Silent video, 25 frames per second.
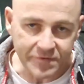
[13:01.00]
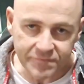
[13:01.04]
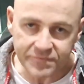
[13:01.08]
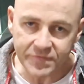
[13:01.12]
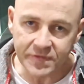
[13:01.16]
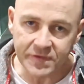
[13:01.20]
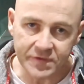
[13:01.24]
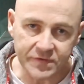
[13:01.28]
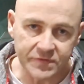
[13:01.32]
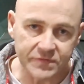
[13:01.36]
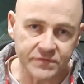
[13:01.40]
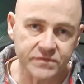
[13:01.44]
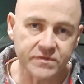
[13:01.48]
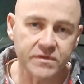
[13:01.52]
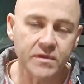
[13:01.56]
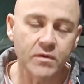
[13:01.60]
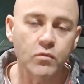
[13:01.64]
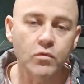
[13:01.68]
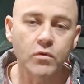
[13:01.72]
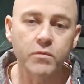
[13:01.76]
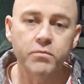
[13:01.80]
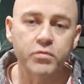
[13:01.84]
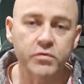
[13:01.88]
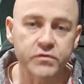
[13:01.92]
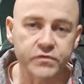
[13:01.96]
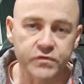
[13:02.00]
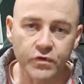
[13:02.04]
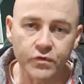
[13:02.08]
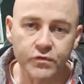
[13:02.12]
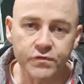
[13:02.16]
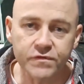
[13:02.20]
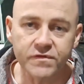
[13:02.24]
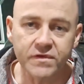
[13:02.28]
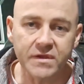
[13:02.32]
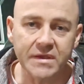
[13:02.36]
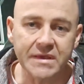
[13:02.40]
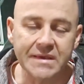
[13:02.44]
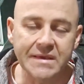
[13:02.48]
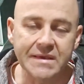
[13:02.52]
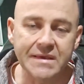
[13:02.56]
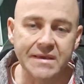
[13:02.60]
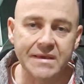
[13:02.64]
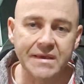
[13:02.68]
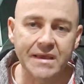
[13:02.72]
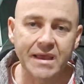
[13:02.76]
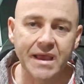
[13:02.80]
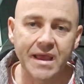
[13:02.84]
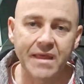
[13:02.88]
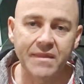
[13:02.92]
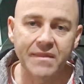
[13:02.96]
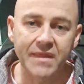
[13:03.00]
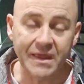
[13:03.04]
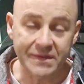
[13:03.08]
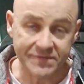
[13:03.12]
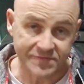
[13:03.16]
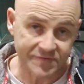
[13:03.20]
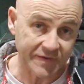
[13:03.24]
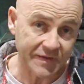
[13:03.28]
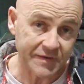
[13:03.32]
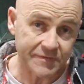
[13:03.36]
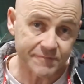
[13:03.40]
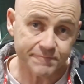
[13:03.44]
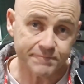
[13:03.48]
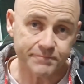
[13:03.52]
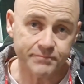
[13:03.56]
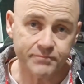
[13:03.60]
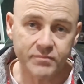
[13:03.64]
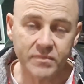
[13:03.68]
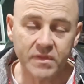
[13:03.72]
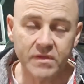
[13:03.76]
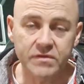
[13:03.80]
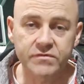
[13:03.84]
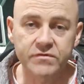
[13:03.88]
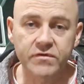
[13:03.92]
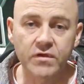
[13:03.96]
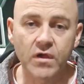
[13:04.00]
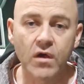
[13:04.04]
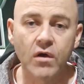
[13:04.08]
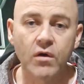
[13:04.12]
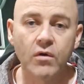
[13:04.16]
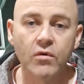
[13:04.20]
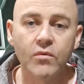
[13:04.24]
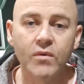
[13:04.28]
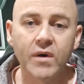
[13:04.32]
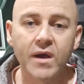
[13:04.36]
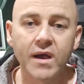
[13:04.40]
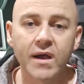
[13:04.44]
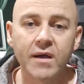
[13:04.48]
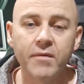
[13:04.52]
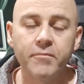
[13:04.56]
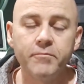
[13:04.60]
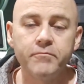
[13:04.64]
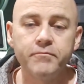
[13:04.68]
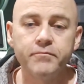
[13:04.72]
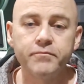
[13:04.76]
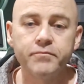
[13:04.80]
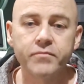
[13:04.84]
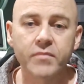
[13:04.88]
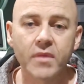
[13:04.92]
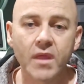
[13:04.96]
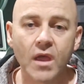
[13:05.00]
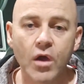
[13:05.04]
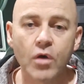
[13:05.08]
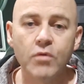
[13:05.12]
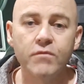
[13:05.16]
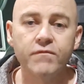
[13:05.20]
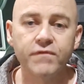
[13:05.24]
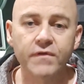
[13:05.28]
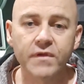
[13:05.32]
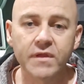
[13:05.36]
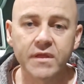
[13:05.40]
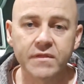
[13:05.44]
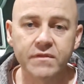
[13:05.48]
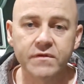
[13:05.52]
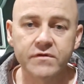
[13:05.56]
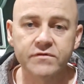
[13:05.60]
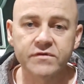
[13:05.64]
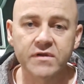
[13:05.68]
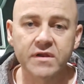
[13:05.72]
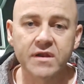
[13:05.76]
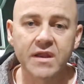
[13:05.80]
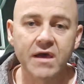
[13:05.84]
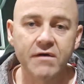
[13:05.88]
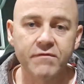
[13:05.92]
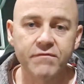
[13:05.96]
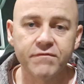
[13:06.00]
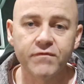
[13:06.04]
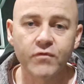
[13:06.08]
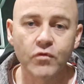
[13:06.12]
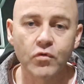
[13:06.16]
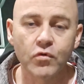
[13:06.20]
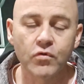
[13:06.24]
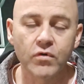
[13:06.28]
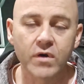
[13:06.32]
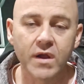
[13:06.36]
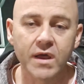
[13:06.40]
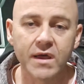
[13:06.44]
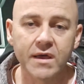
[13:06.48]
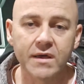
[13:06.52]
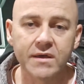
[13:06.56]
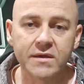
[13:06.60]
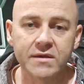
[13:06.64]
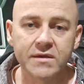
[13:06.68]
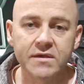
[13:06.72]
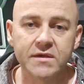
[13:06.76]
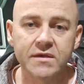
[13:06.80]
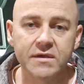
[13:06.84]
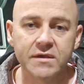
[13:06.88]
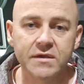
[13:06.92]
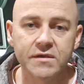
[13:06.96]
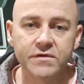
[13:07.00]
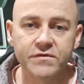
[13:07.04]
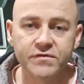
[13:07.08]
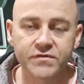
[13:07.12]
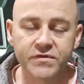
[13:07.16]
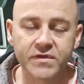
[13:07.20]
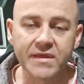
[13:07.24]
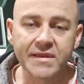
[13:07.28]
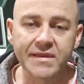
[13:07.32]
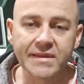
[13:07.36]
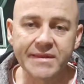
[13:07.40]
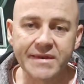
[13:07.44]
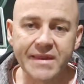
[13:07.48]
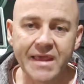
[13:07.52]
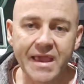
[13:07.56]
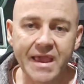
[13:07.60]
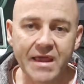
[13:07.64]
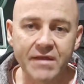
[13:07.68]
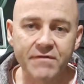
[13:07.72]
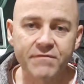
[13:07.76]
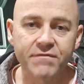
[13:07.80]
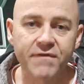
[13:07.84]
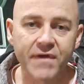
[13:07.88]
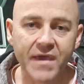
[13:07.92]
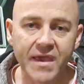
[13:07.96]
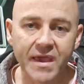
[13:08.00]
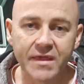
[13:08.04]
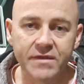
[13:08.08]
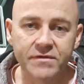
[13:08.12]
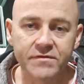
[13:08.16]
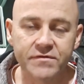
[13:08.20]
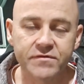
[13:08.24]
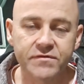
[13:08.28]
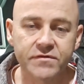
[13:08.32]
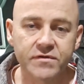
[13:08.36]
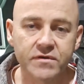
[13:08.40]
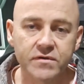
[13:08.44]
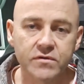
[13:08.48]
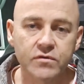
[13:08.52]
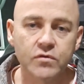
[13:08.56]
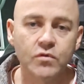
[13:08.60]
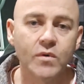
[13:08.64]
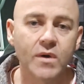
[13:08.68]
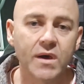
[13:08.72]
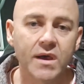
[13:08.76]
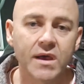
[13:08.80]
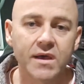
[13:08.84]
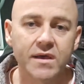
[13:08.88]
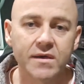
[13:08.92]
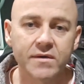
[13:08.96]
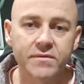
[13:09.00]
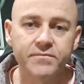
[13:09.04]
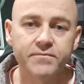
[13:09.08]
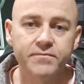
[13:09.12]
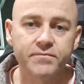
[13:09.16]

these that were produced, and that's it. So hopefully there's enough for Steely Dan fans who are